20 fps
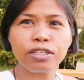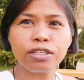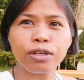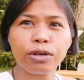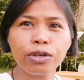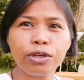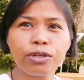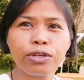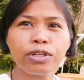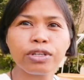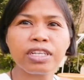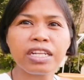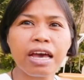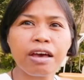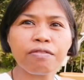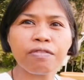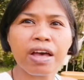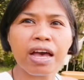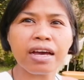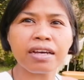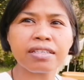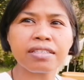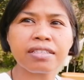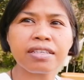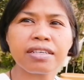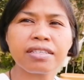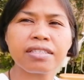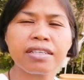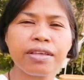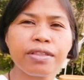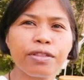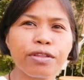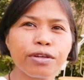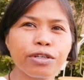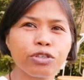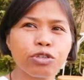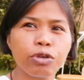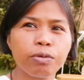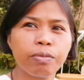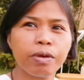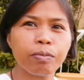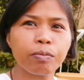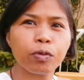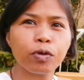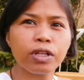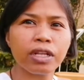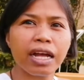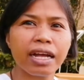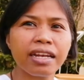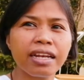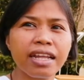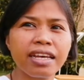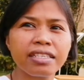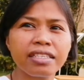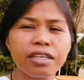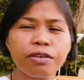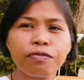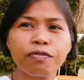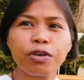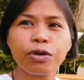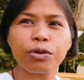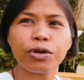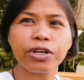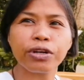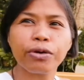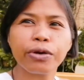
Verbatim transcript: so you don't have access in their swimming pool unless if you are